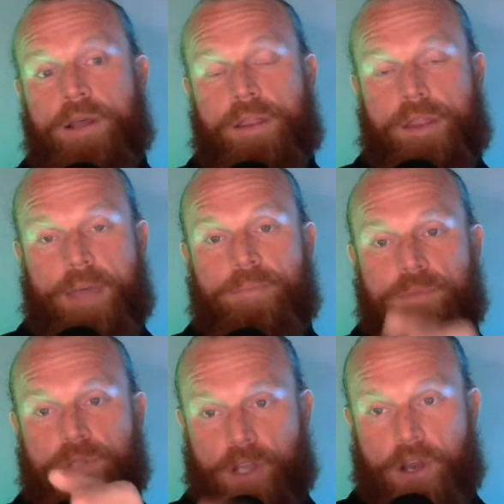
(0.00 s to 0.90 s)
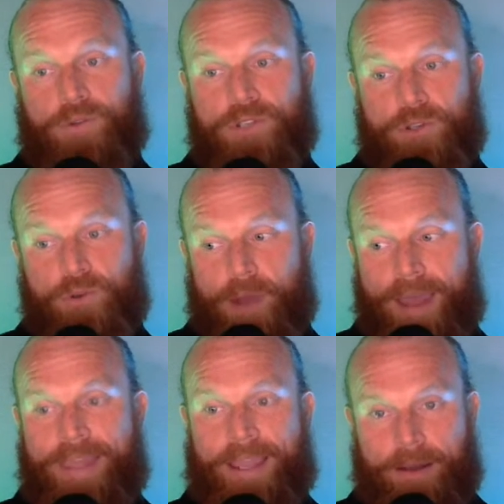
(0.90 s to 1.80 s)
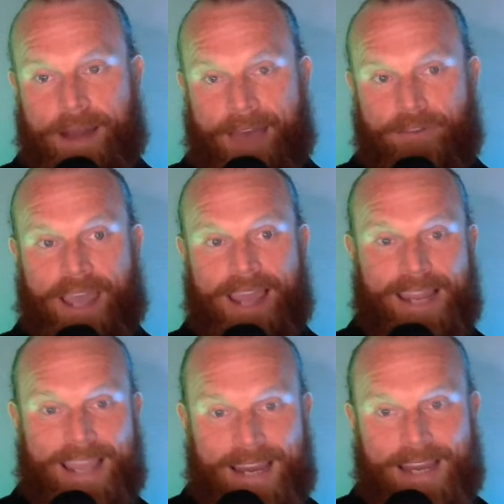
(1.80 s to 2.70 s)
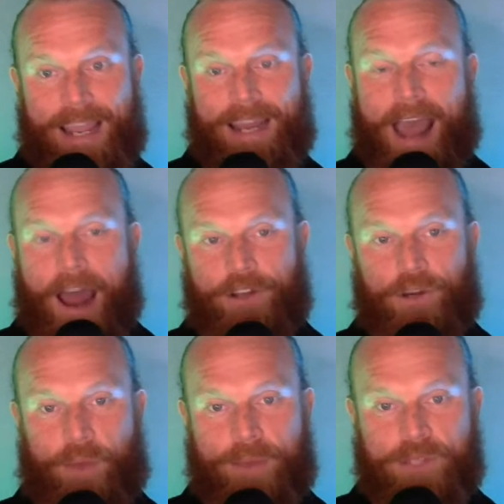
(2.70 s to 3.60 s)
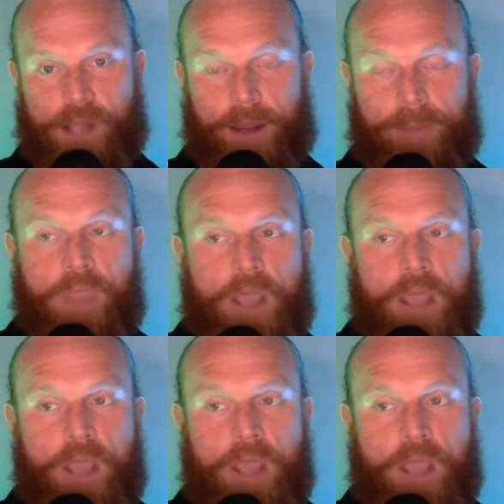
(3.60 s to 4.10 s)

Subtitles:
them to go to, and they can navigate in and out of your website.